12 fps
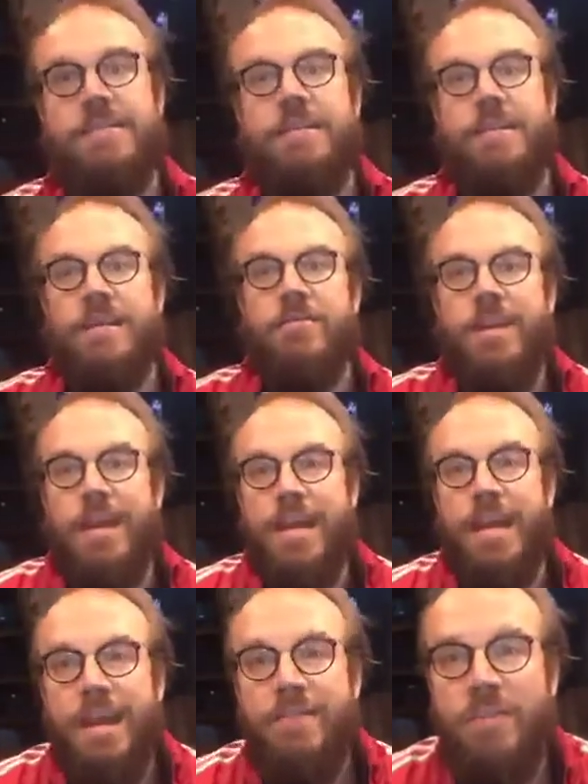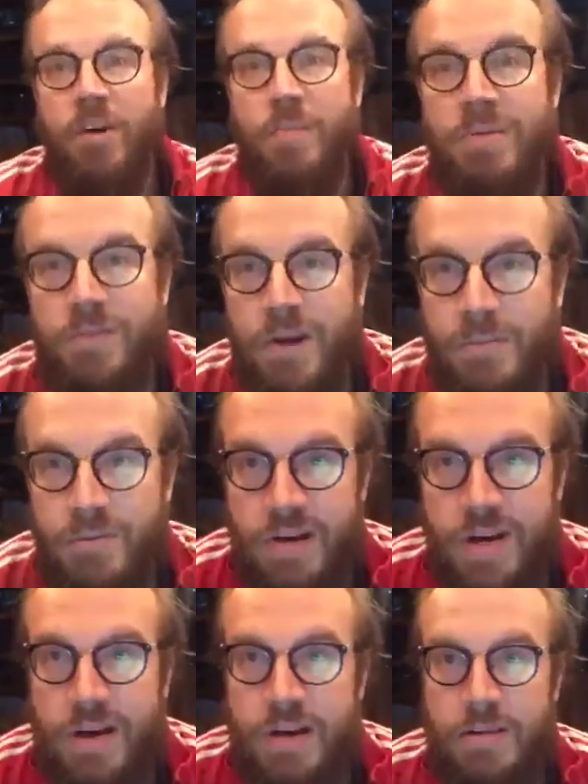Like, you can't have yeoman
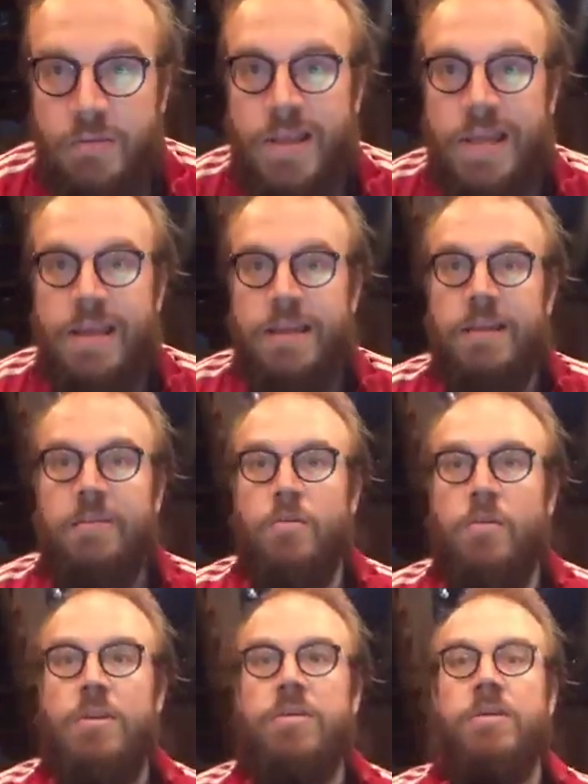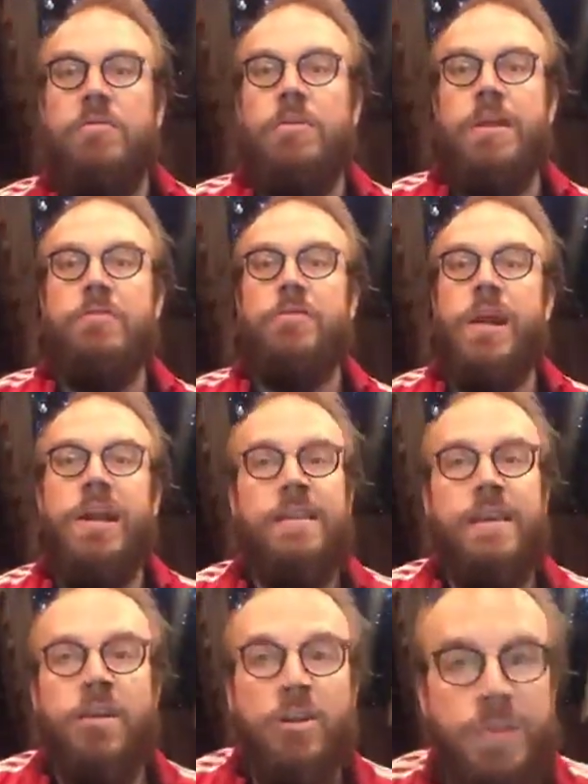farmery the way they did in the North without creating the
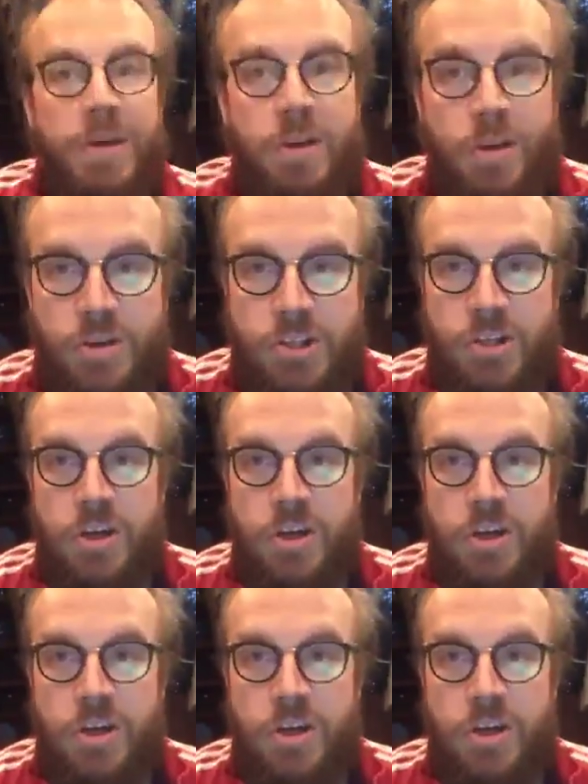urban culture